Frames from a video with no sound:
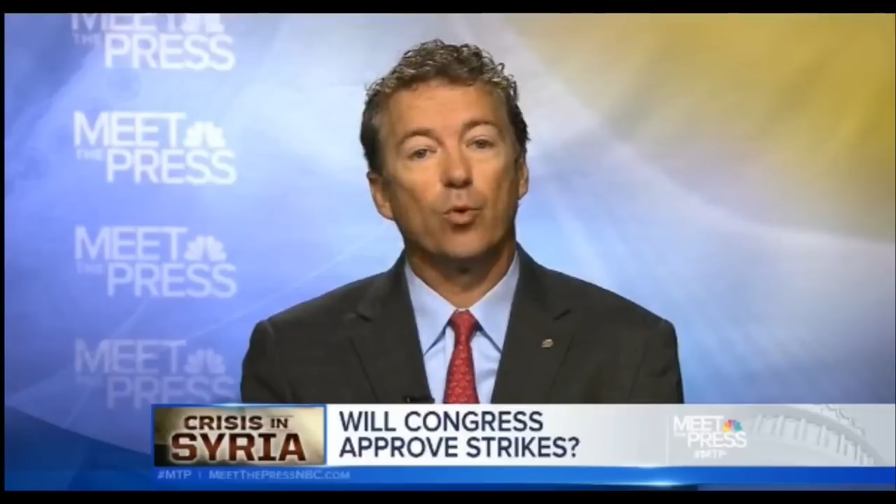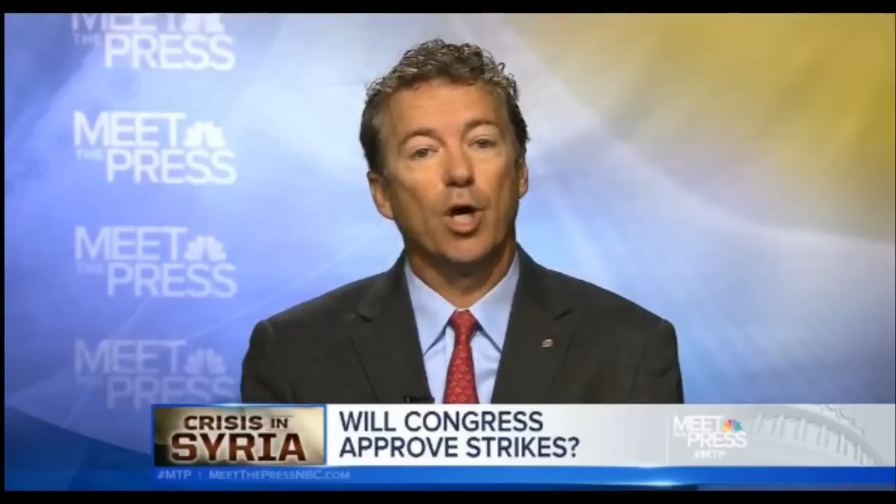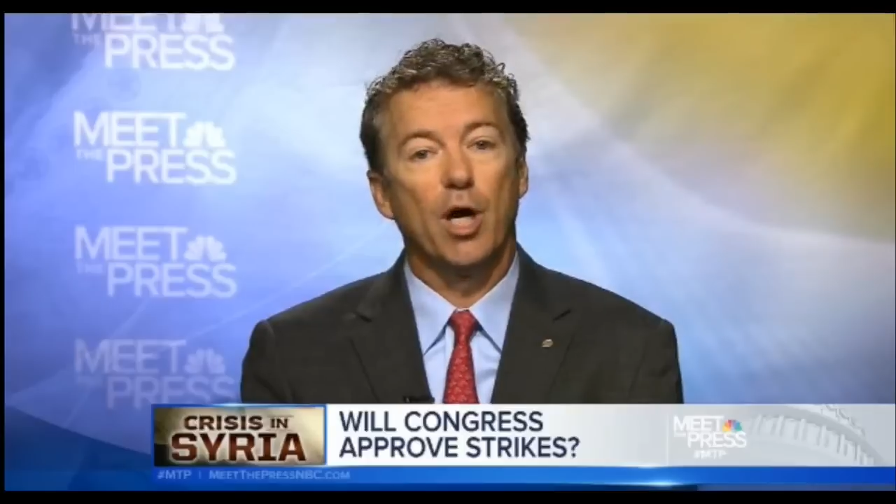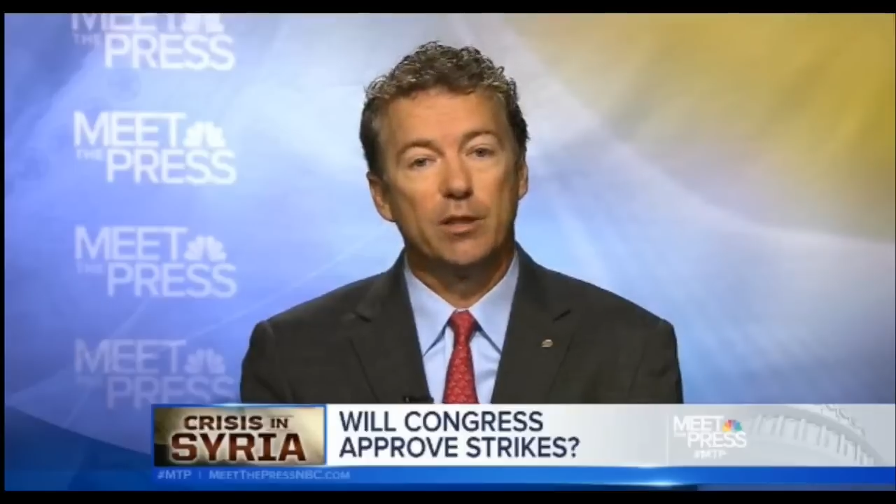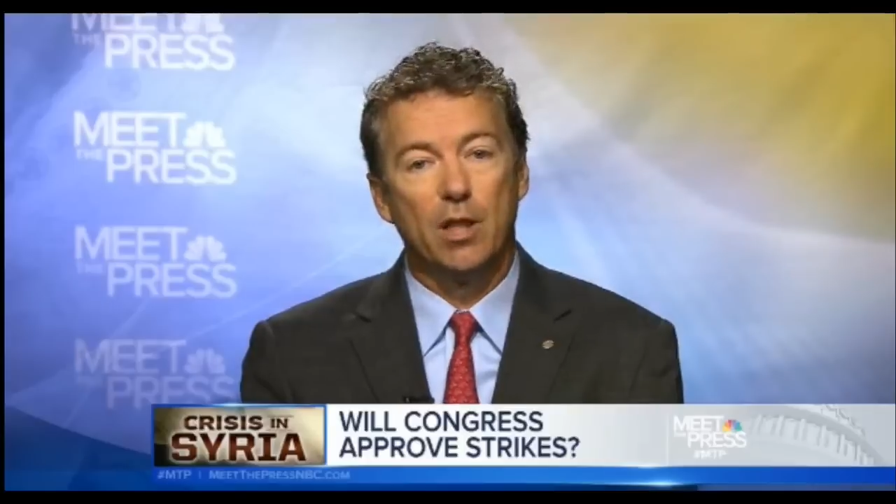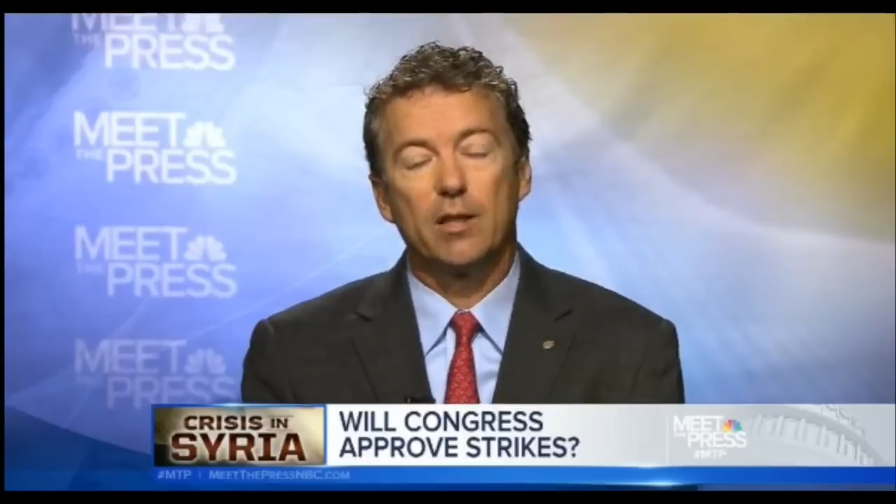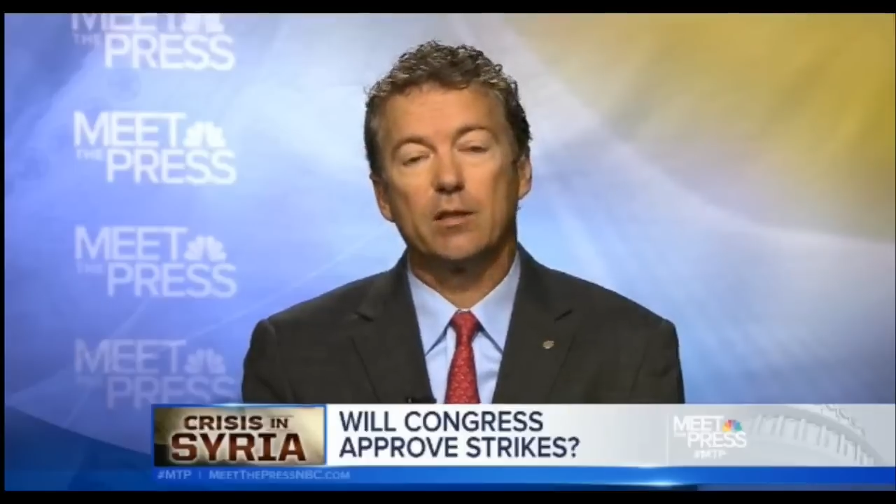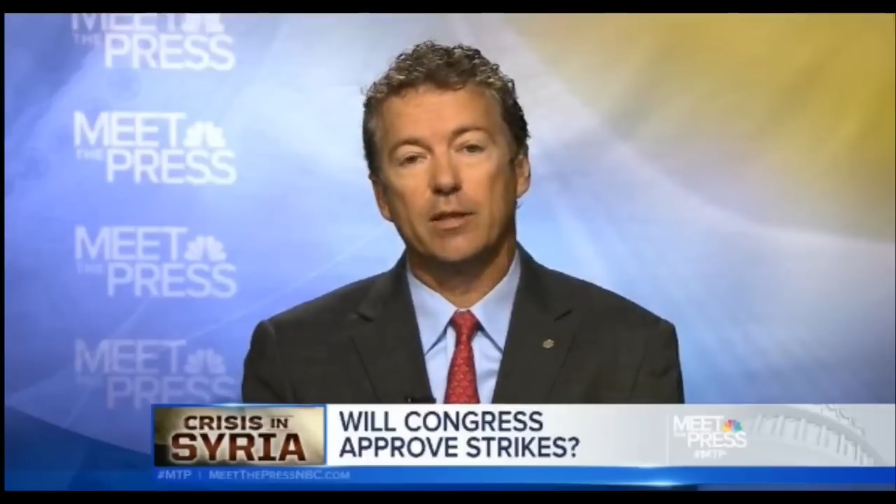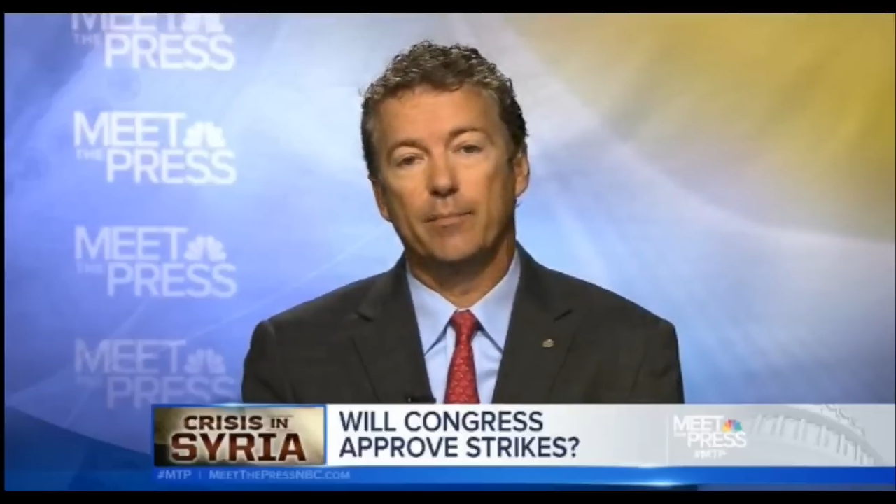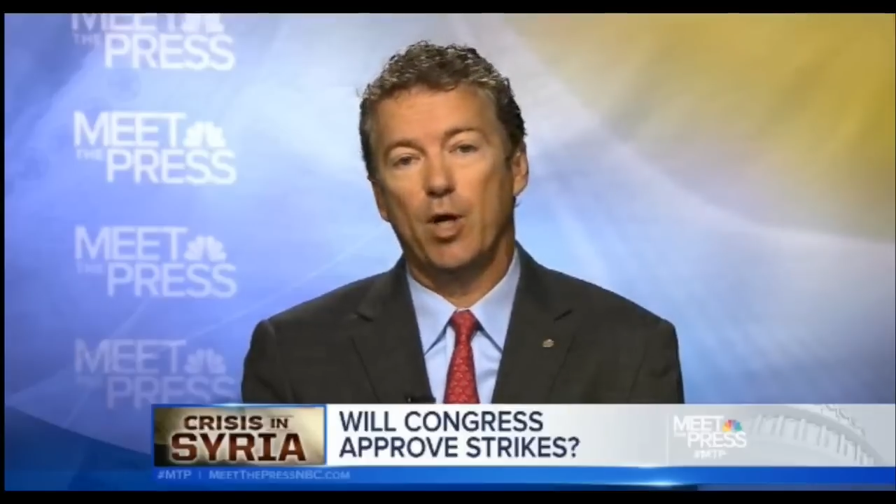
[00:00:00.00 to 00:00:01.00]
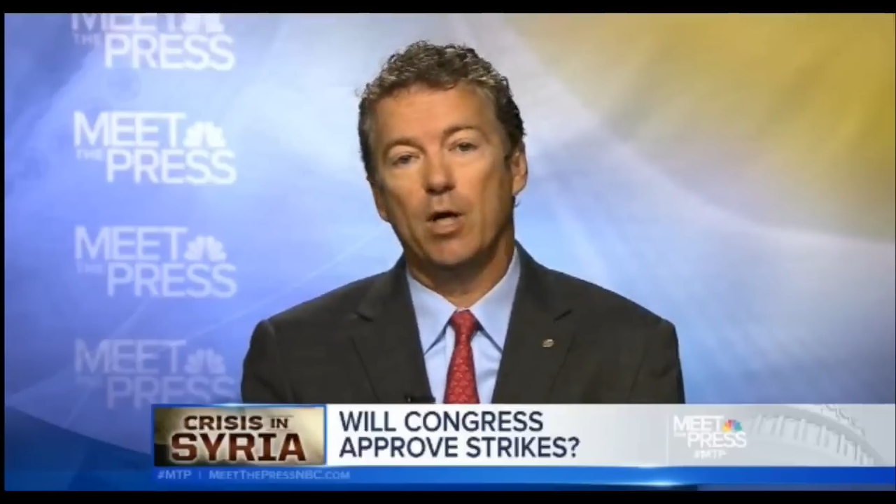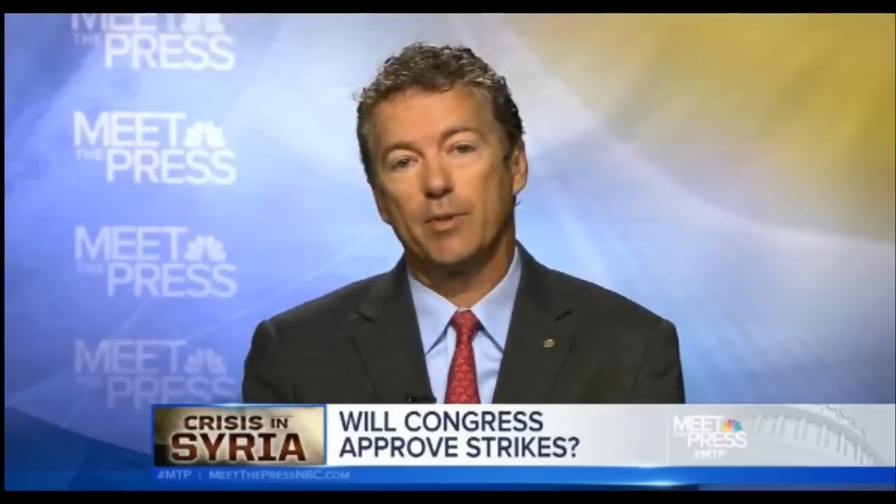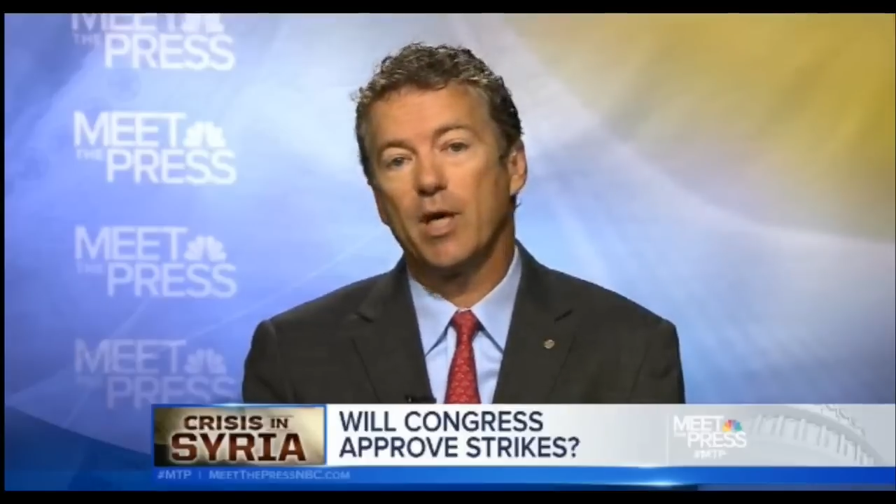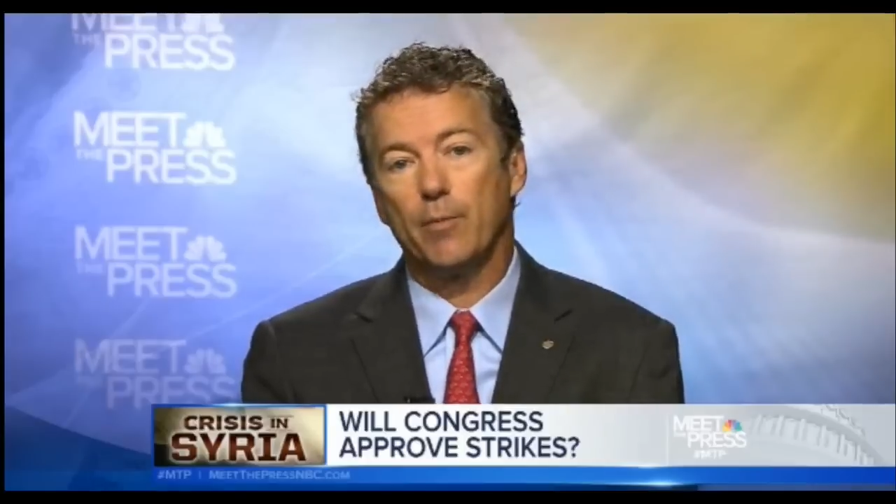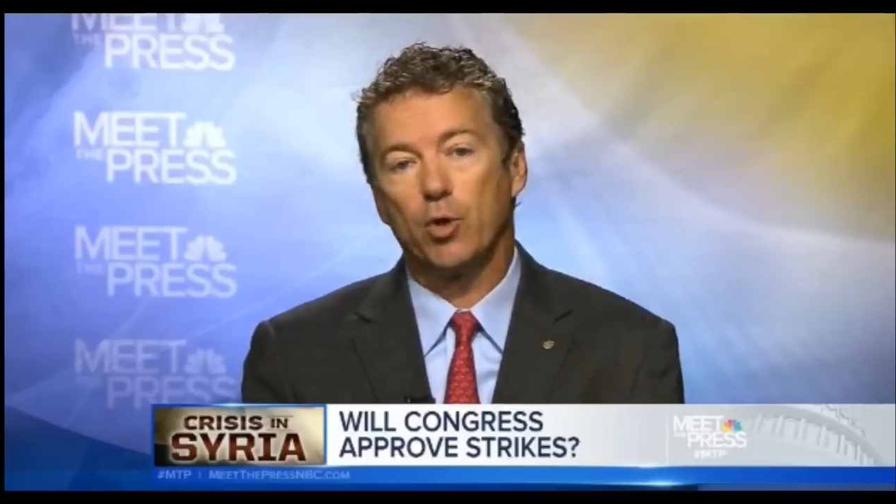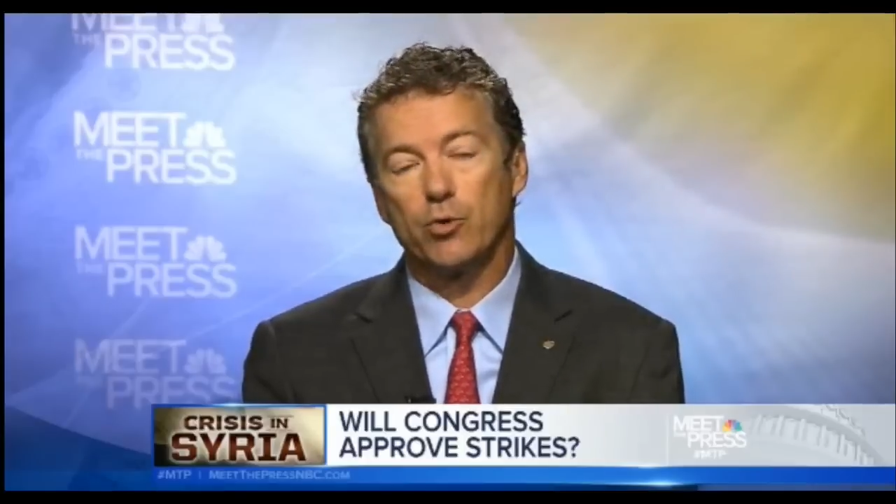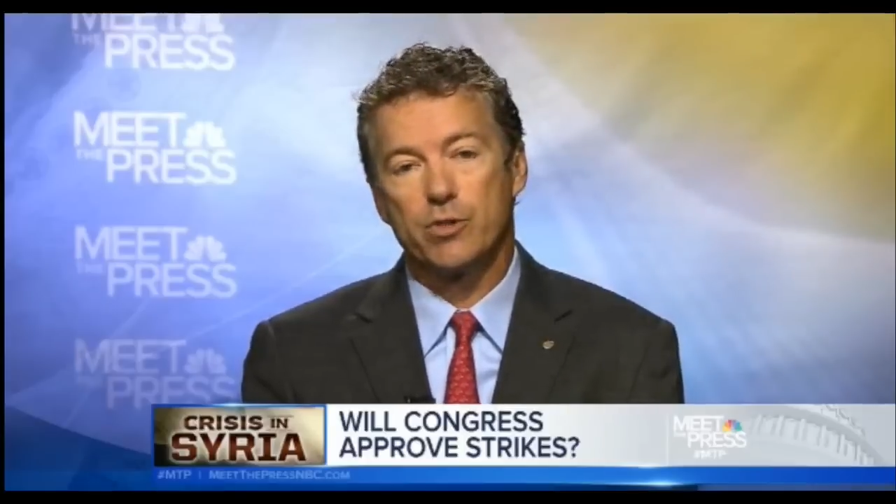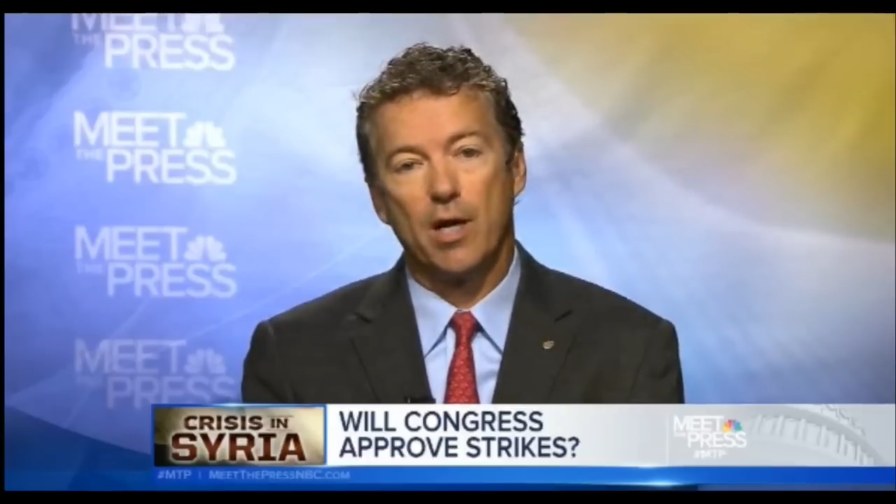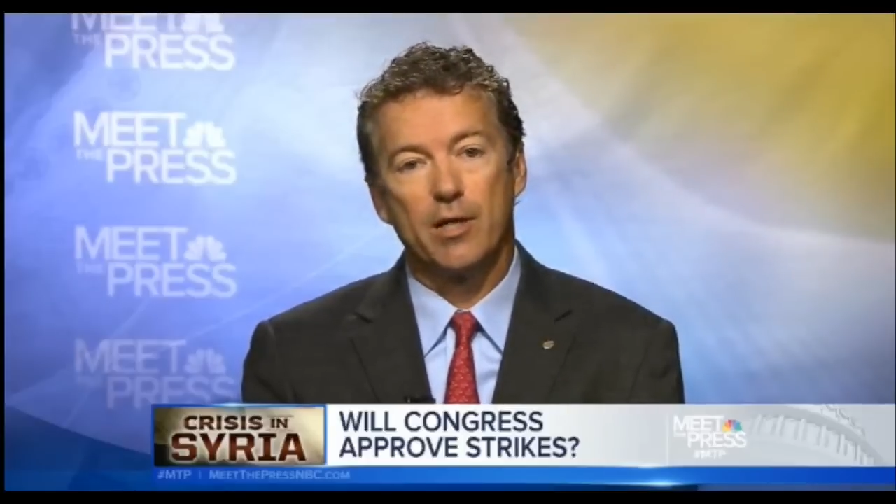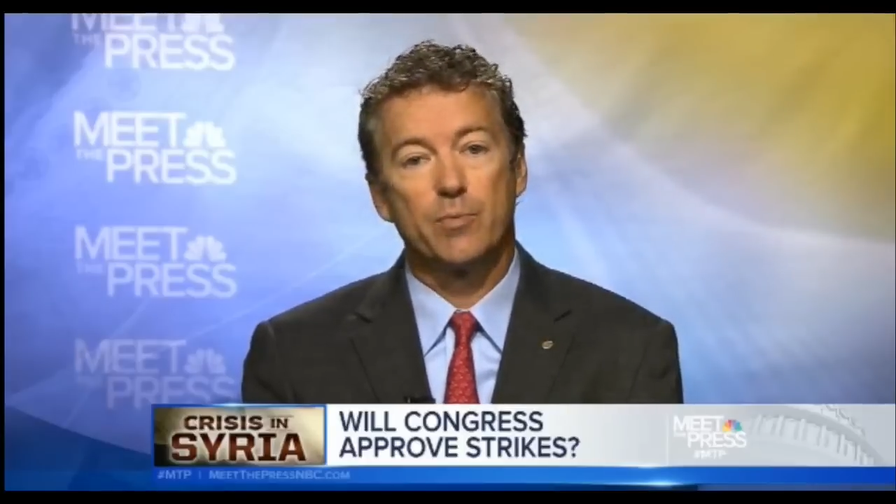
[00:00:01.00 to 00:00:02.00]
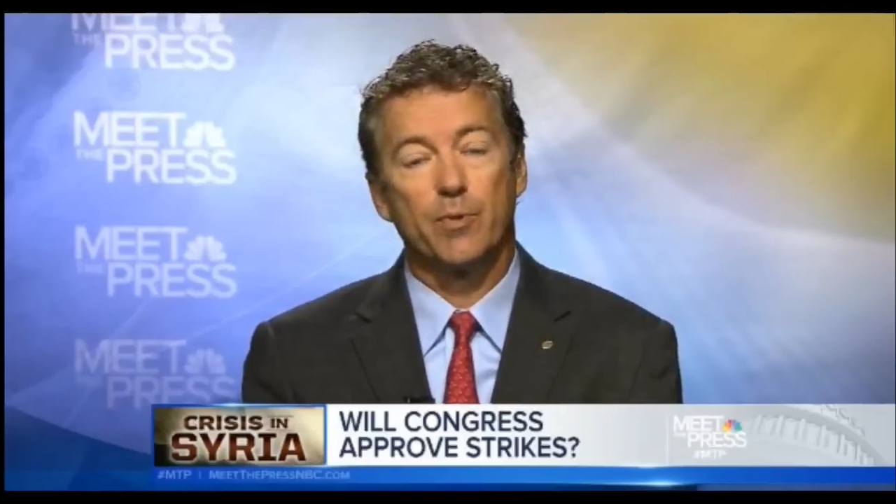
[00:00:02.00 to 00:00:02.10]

we're unlikely to bomb chemical sites